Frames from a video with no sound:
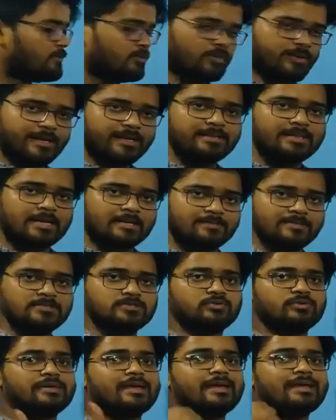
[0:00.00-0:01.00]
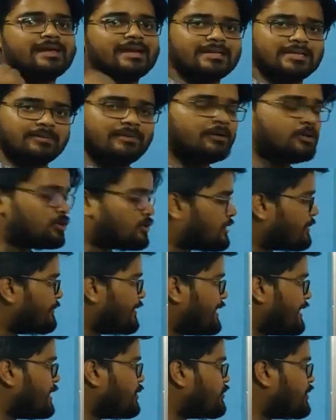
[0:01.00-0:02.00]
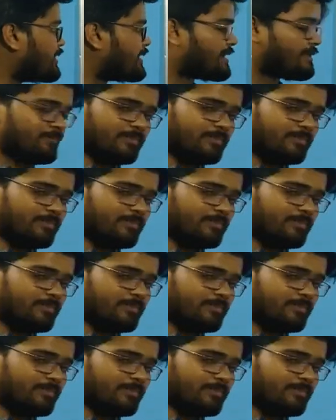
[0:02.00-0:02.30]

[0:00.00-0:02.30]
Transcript: Okay, that means we can get them into the marine water,